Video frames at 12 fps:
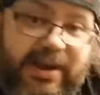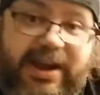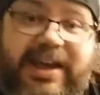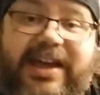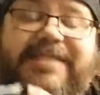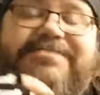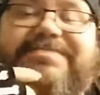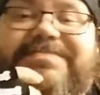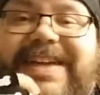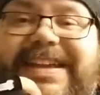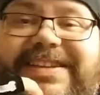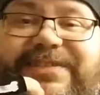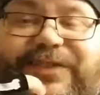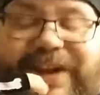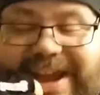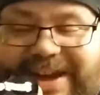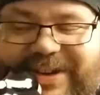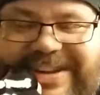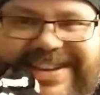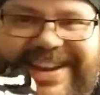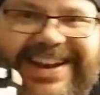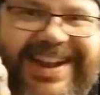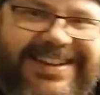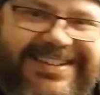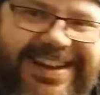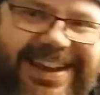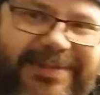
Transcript: But that's it for now, see you next